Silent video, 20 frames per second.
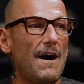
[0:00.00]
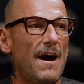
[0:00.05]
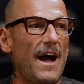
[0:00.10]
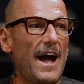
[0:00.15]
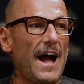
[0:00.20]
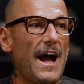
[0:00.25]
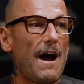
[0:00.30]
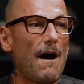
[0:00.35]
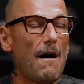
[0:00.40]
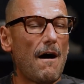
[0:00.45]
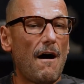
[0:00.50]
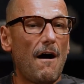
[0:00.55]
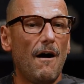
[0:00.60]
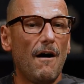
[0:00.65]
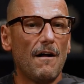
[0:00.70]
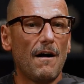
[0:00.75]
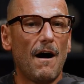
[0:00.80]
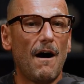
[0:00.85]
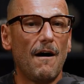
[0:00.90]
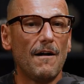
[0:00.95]

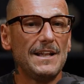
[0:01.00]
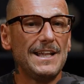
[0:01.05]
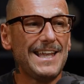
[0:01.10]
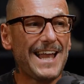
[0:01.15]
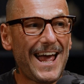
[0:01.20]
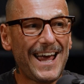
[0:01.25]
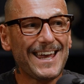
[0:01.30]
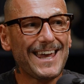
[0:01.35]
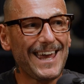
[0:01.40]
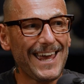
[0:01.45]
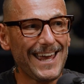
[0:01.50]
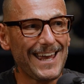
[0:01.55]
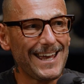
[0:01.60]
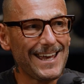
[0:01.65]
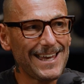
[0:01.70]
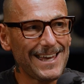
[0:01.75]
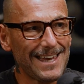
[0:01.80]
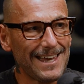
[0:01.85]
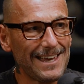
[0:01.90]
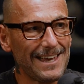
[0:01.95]
are
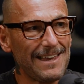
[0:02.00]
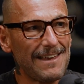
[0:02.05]
lacking